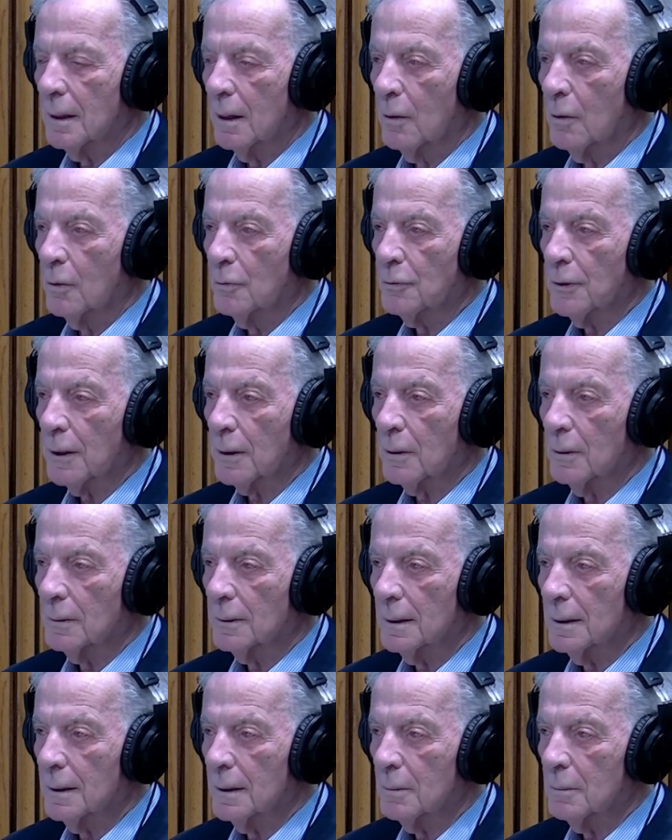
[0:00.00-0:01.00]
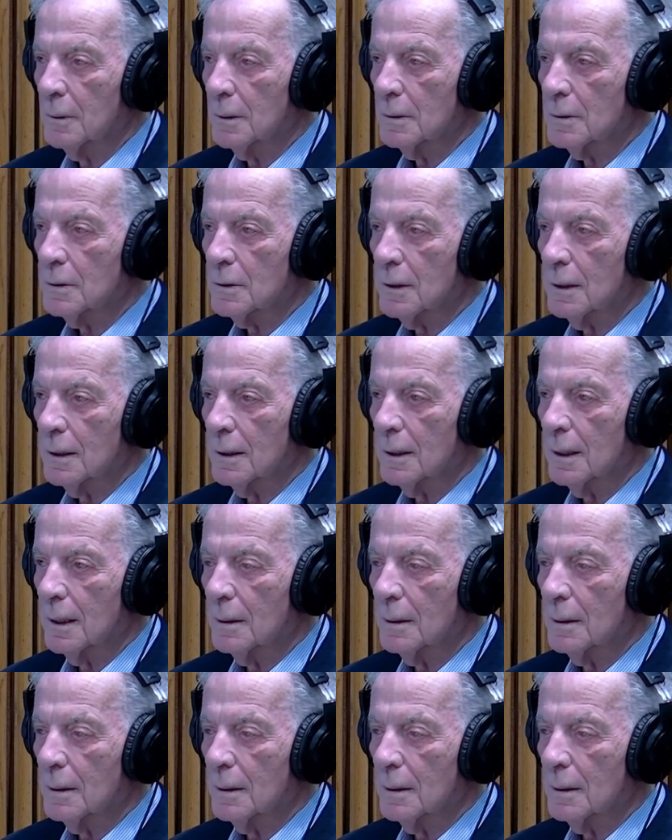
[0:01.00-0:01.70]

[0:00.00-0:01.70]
the law faculty, which uh,